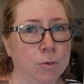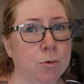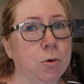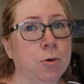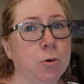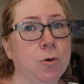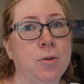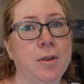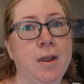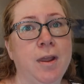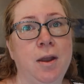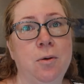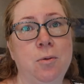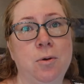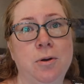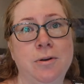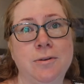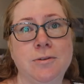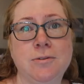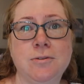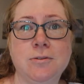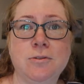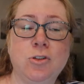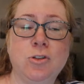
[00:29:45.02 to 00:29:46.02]
Well, that
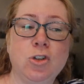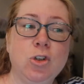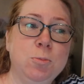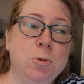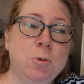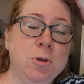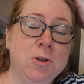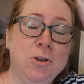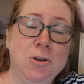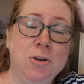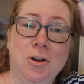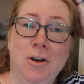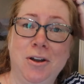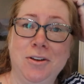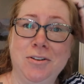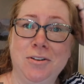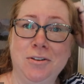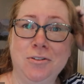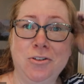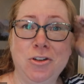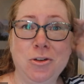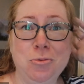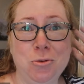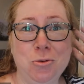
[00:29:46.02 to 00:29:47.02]
was super nice
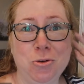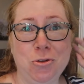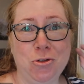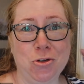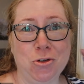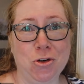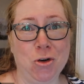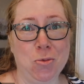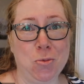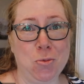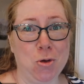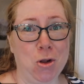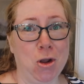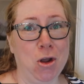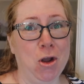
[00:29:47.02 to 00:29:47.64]
and super enjoyable.